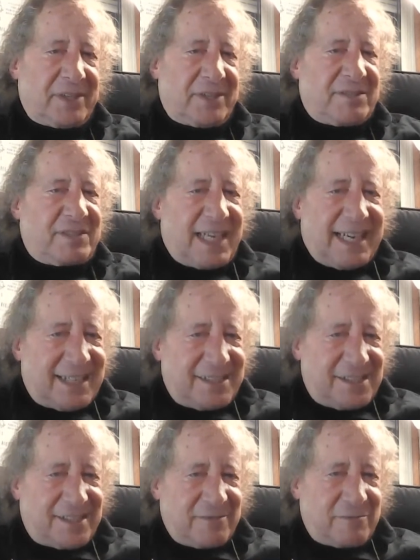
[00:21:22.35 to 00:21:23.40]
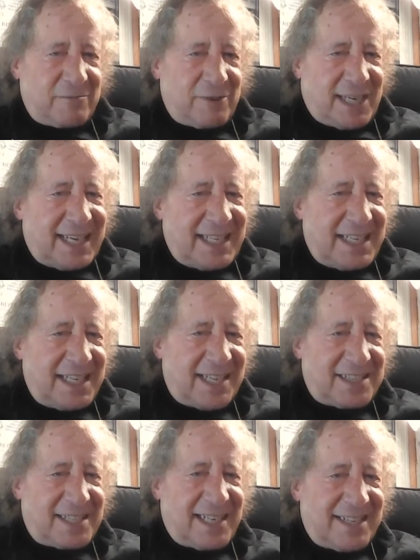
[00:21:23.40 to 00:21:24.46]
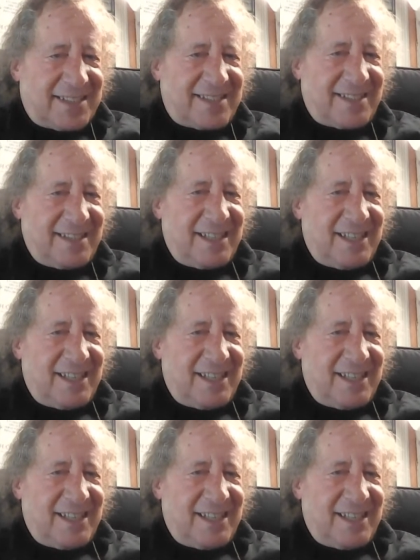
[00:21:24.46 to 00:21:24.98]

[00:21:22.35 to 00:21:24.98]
to dance when I can't dance.